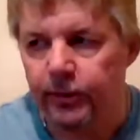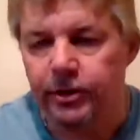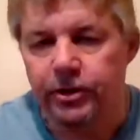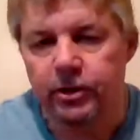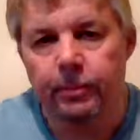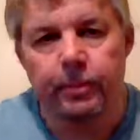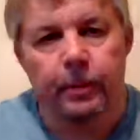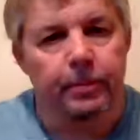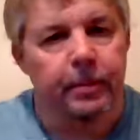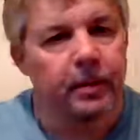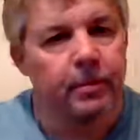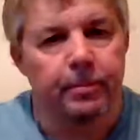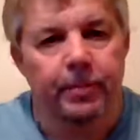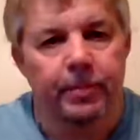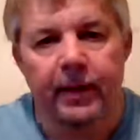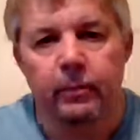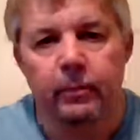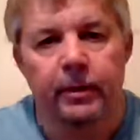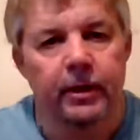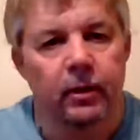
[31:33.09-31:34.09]
He'd jump up on the
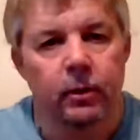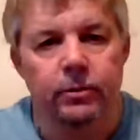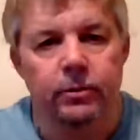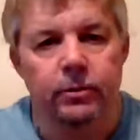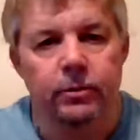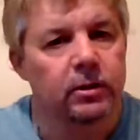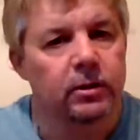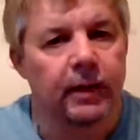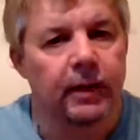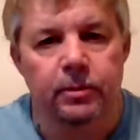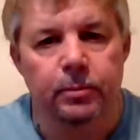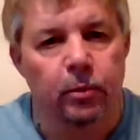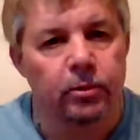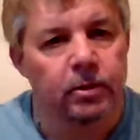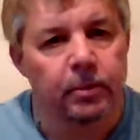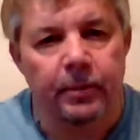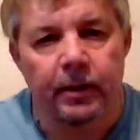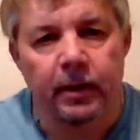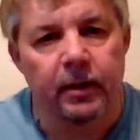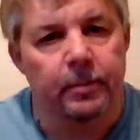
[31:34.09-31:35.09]
bed when he knows he's not
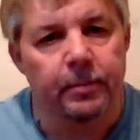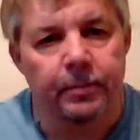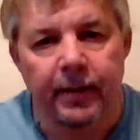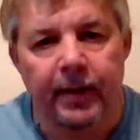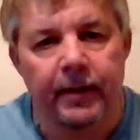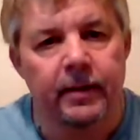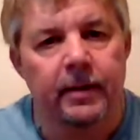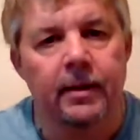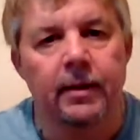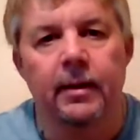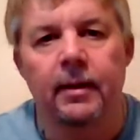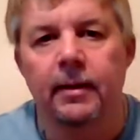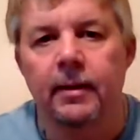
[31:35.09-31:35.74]
supposed to be on the bed.